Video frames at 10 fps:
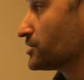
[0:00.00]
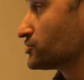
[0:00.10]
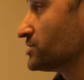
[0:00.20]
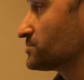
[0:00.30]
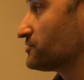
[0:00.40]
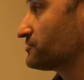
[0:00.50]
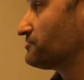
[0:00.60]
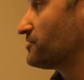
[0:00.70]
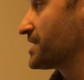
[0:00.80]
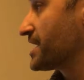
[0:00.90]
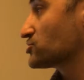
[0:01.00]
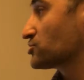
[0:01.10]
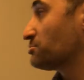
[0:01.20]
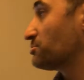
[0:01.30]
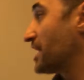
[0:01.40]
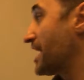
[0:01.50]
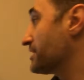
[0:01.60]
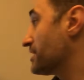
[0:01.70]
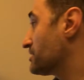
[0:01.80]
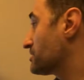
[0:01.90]
In terms of the financial
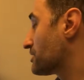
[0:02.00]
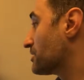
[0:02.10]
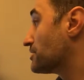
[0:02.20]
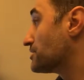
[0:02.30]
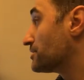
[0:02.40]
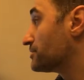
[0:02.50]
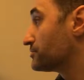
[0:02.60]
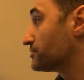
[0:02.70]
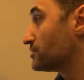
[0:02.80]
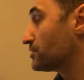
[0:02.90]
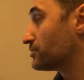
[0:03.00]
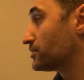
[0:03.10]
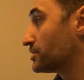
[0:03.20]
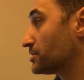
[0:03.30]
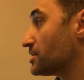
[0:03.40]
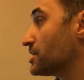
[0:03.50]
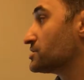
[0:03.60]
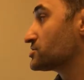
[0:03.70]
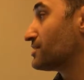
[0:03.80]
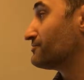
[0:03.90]
planning, there were
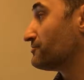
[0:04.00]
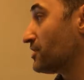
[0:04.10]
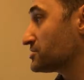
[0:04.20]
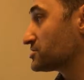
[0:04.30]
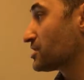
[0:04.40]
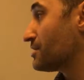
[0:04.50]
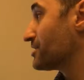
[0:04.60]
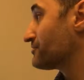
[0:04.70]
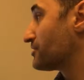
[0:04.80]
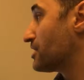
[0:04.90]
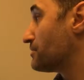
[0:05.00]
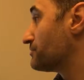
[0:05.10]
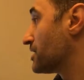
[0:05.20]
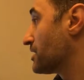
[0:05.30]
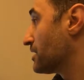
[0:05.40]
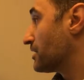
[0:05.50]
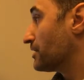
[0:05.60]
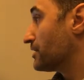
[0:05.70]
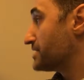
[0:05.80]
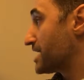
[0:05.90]
some funds coming from
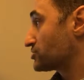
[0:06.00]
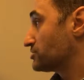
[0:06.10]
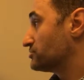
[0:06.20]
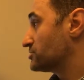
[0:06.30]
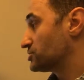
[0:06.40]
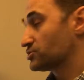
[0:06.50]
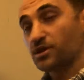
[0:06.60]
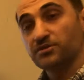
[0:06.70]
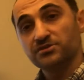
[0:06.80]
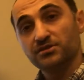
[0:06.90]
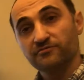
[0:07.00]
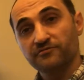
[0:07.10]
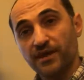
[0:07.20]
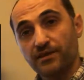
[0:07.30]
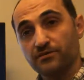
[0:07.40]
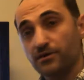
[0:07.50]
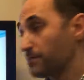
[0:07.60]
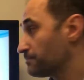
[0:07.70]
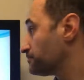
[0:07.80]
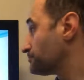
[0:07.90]
National Research Council of
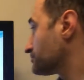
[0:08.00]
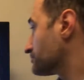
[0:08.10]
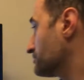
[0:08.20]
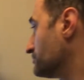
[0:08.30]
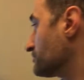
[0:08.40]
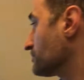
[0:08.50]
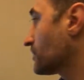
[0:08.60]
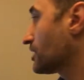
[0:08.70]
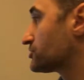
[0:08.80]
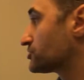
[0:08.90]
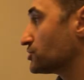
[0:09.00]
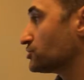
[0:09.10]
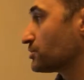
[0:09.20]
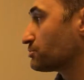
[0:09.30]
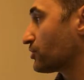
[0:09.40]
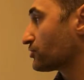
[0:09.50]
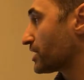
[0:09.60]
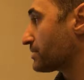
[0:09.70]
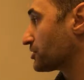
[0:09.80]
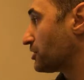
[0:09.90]
Canada through a
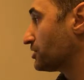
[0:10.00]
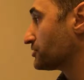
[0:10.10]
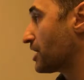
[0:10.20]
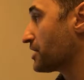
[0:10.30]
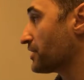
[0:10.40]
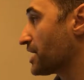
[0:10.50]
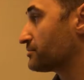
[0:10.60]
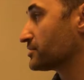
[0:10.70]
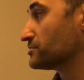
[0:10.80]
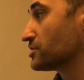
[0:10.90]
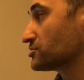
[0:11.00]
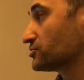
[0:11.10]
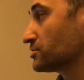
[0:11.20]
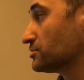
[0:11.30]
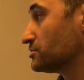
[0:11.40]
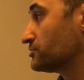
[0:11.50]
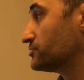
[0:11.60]
program called IRAP, Industrial